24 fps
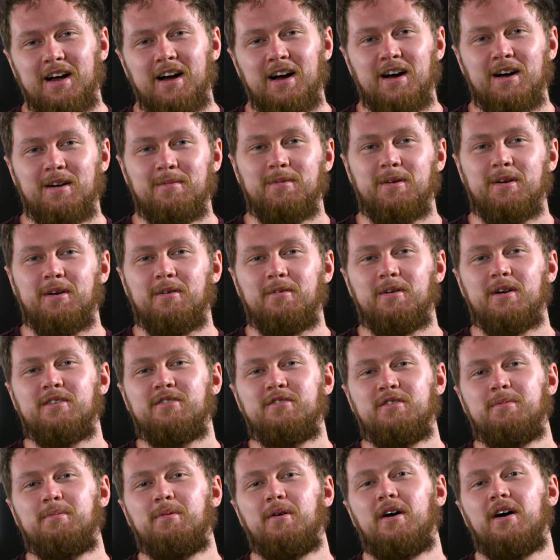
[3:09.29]
The
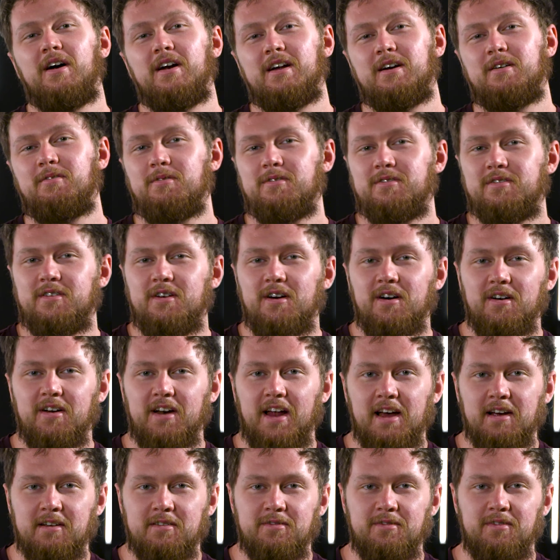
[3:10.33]
original product was called
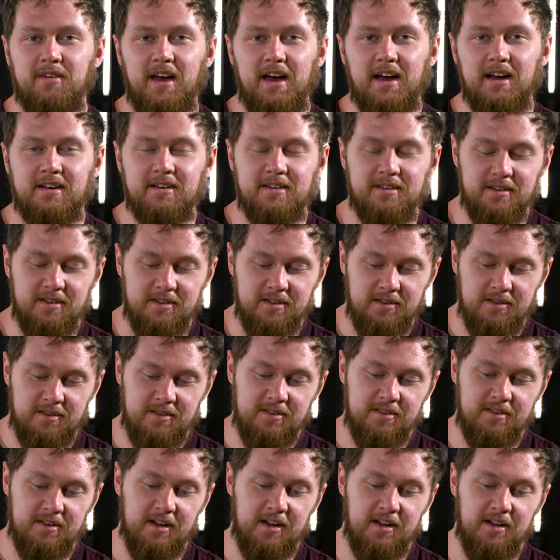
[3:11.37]
X Factor,
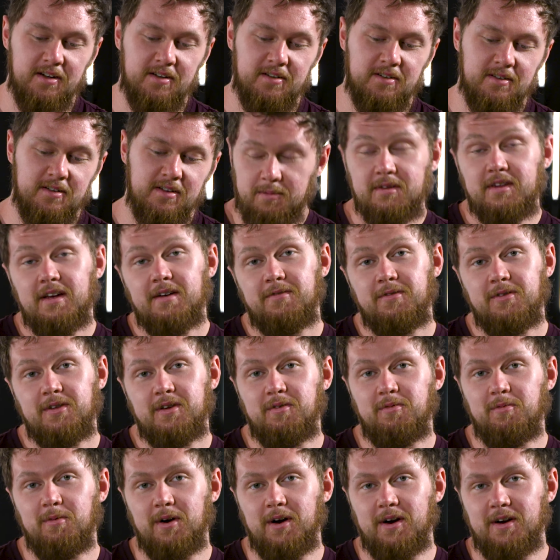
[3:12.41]
so it
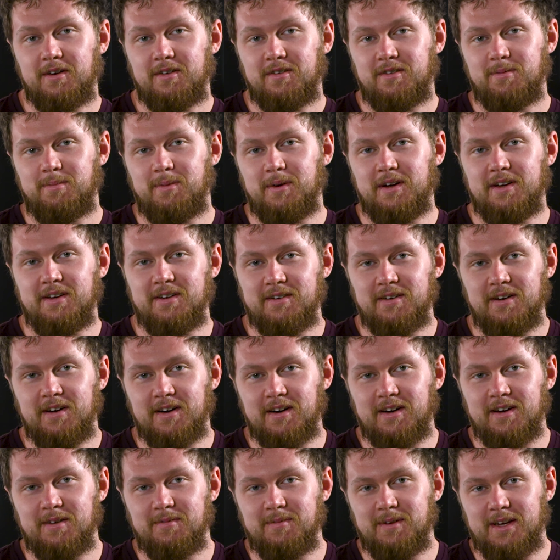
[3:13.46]
definitely works, but you're
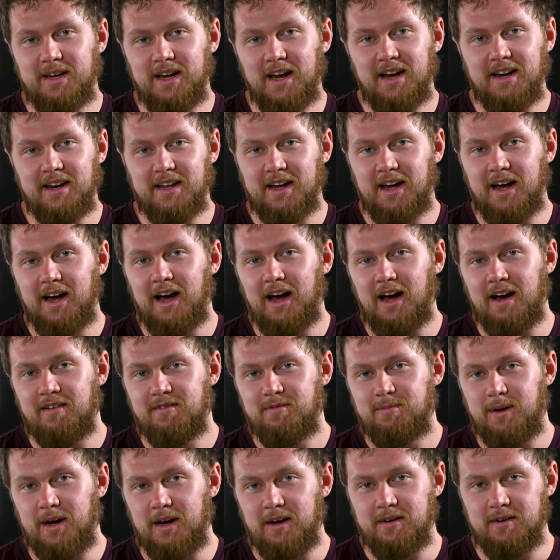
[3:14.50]
not going to be gaining a
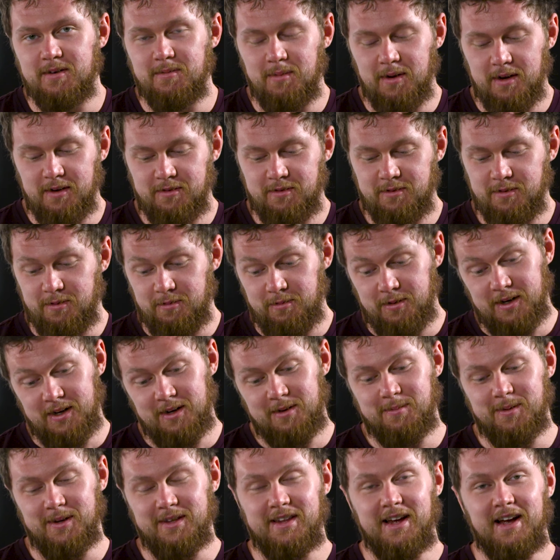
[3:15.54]
half pound of muscle a
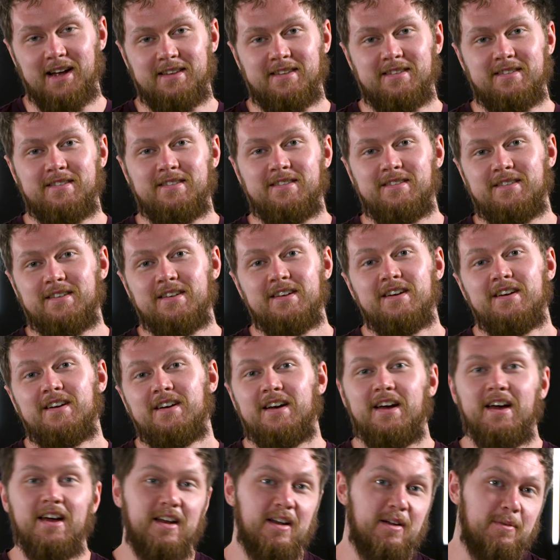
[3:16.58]
week. But that's
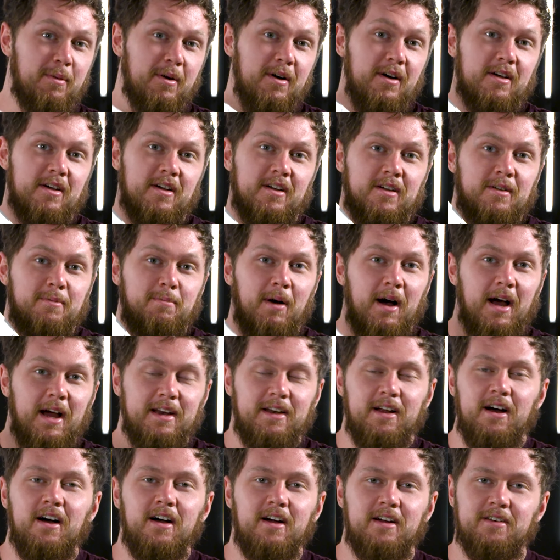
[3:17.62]
in a book by
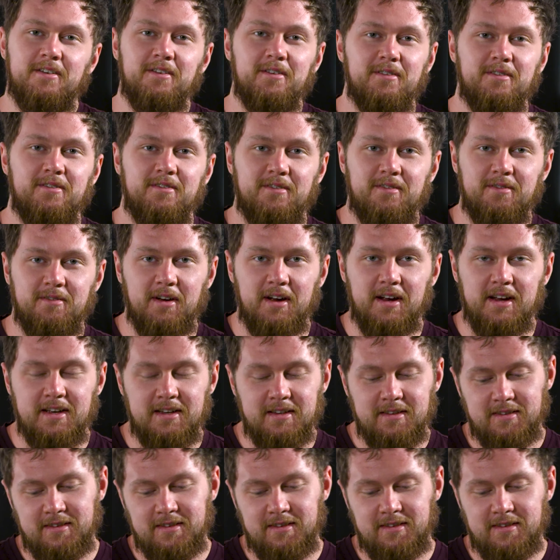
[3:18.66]
doctors, right?